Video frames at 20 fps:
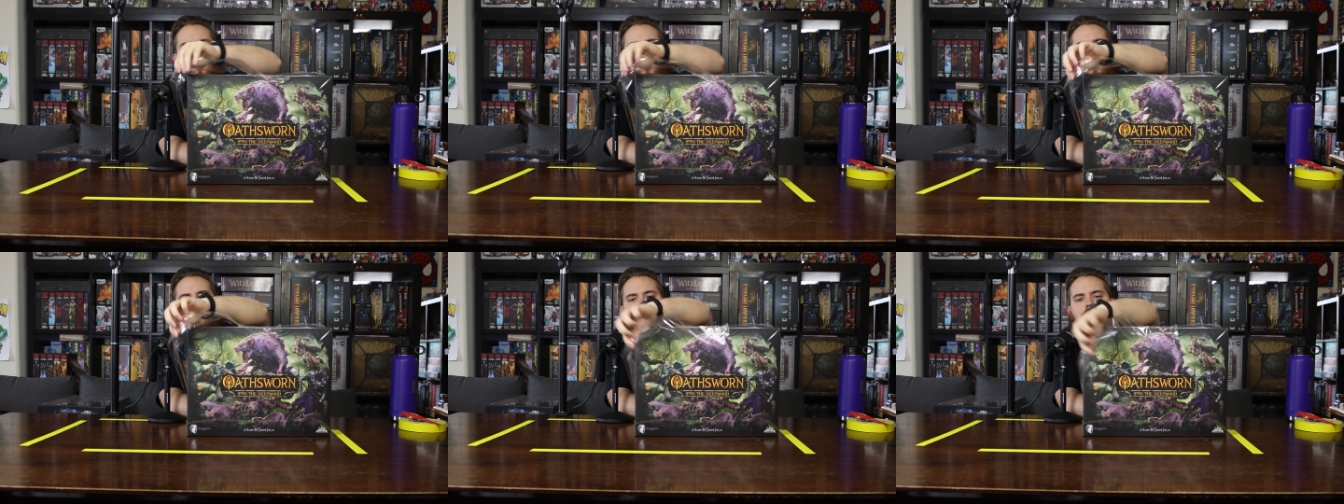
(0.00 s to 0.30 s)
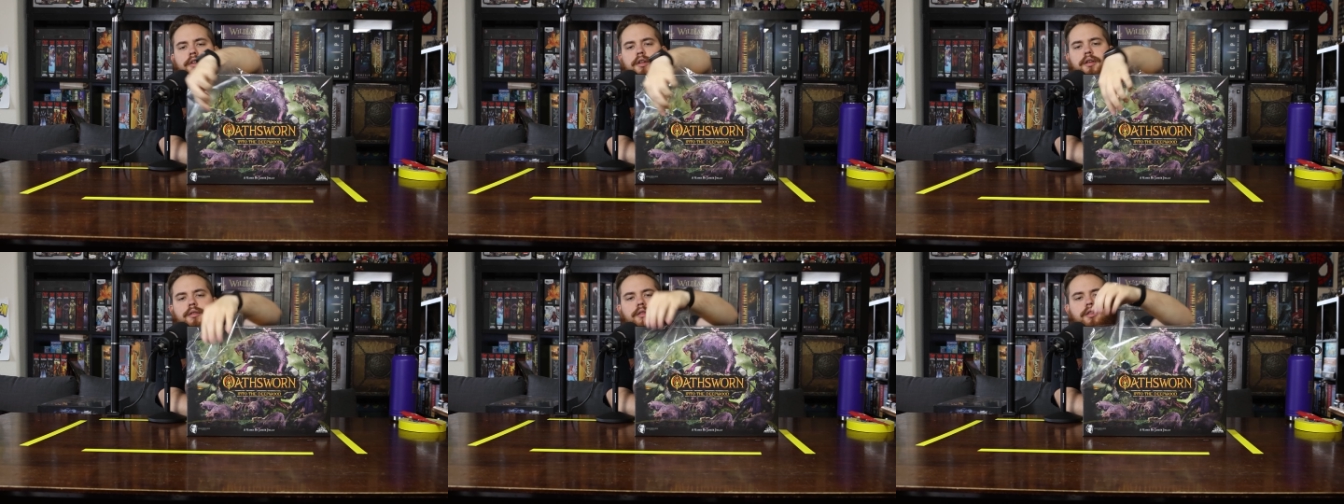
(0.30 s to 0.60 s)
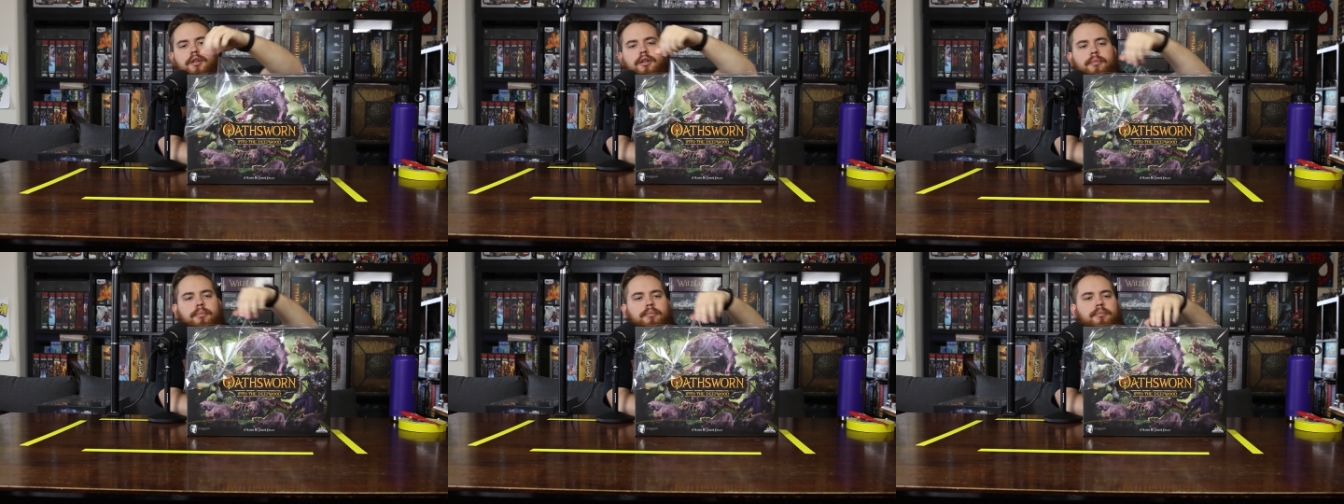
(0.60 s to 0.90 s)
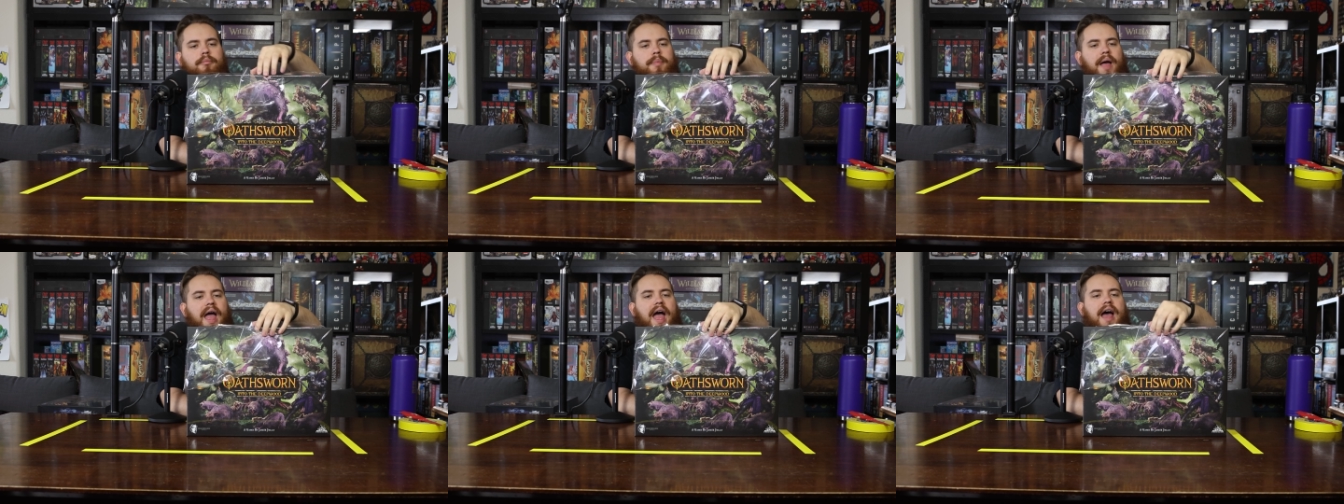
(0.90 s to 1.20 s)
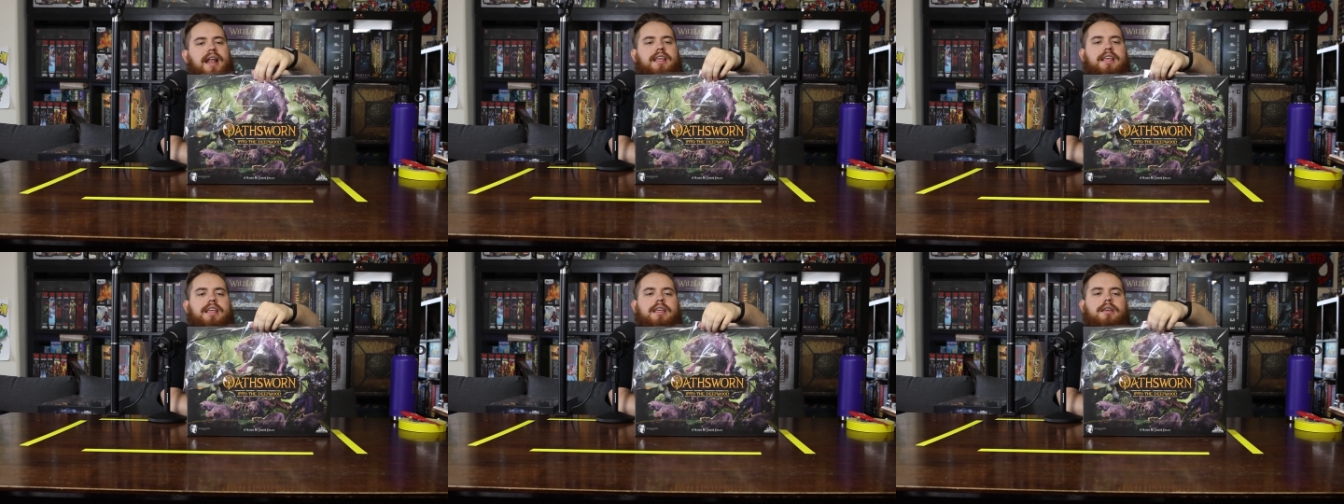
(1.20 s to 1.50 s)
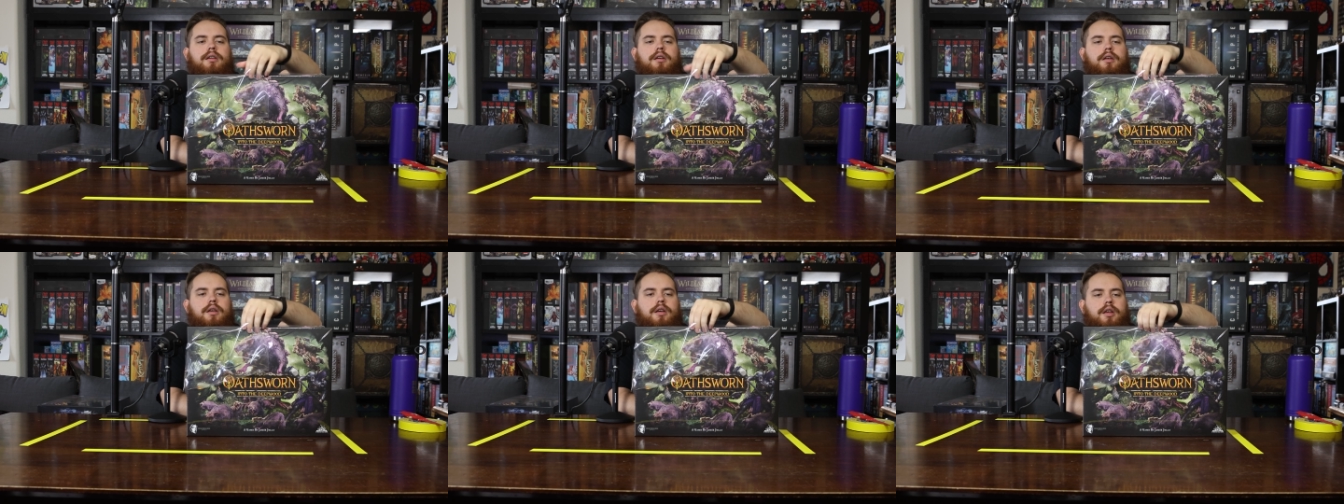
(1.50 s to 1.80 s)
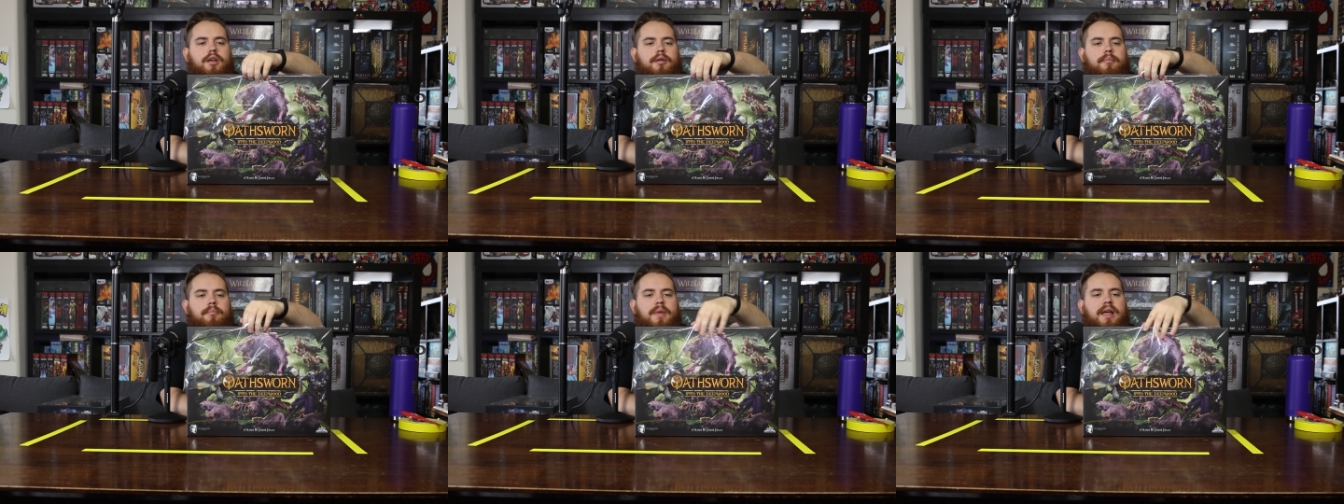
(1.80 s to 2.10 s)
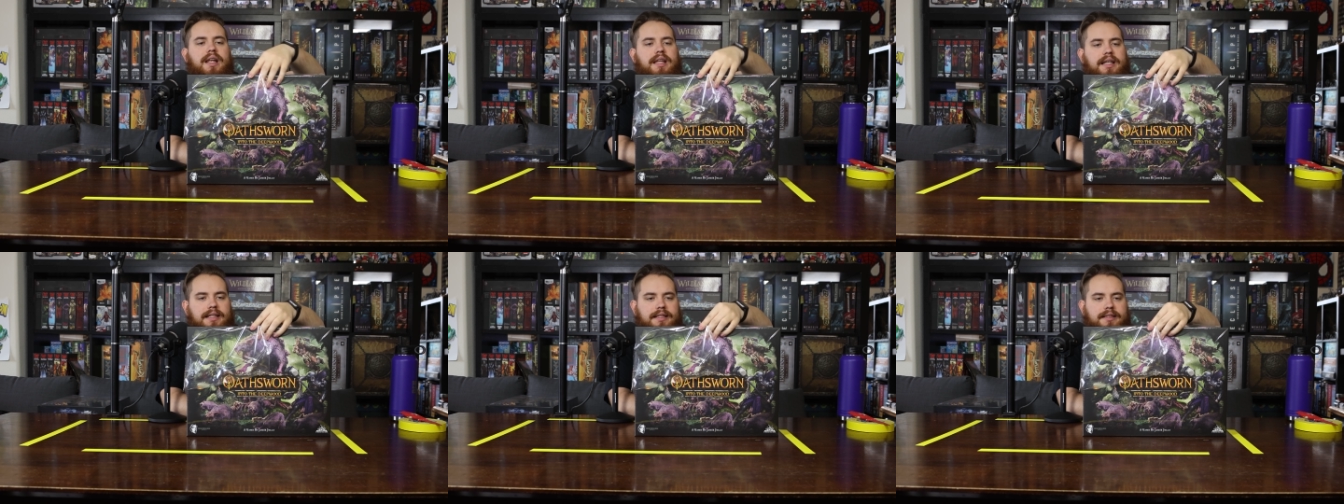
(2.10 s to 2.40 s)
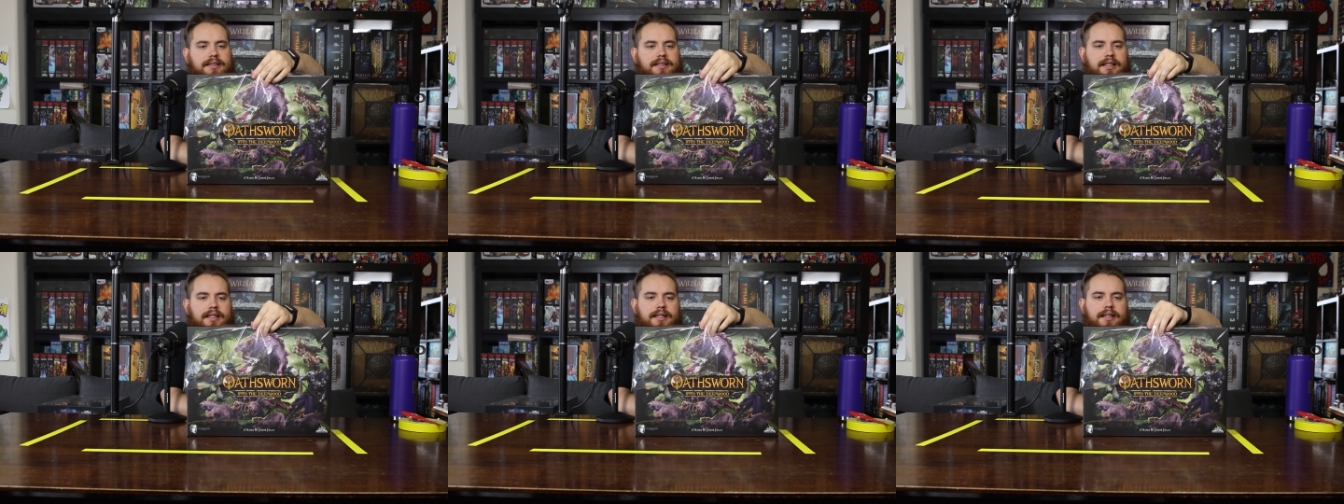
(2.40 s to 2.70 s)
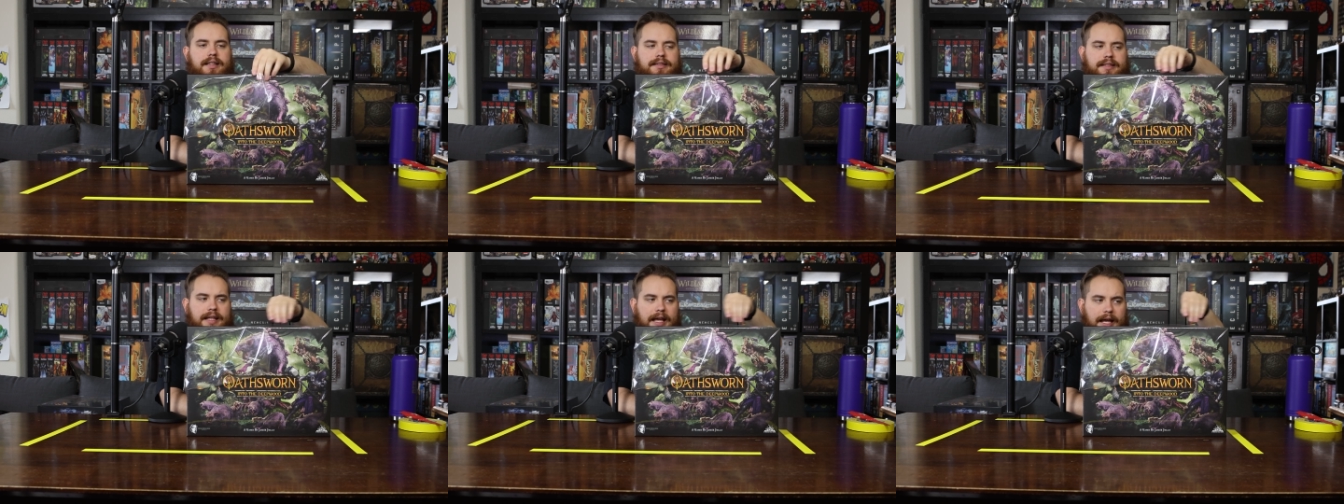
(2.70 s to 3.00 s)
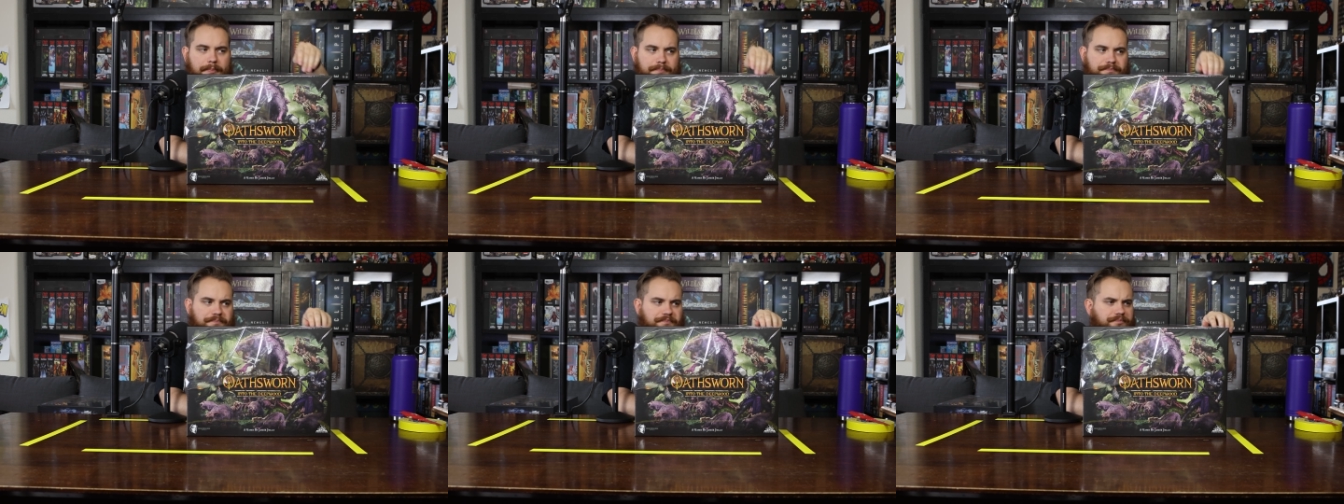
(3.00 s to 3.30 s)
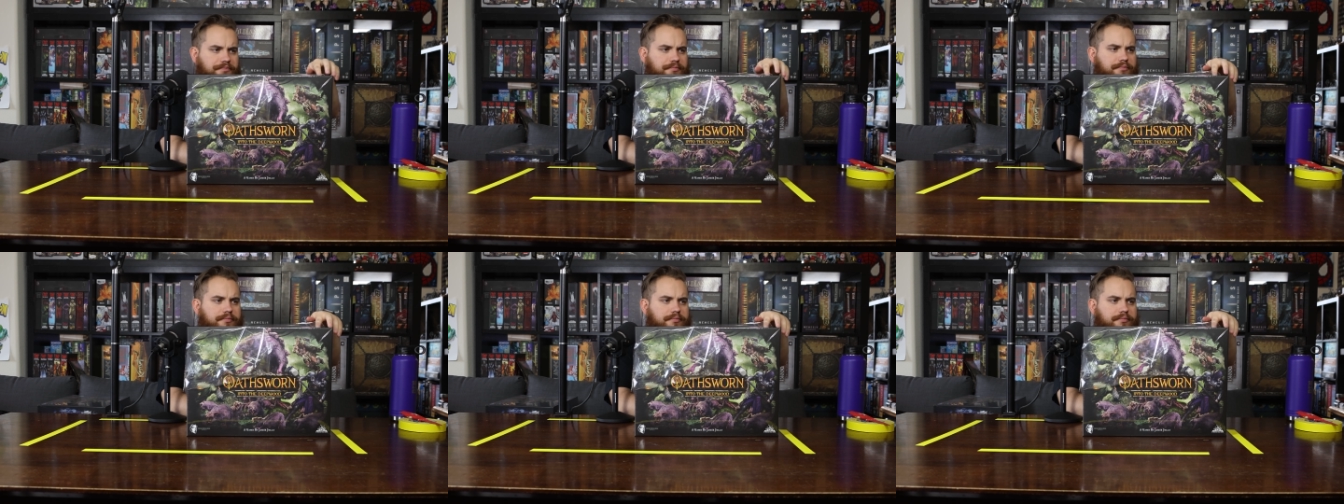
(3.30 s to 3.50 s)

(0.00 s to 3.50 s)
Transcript: of the, the baddie minis in this game.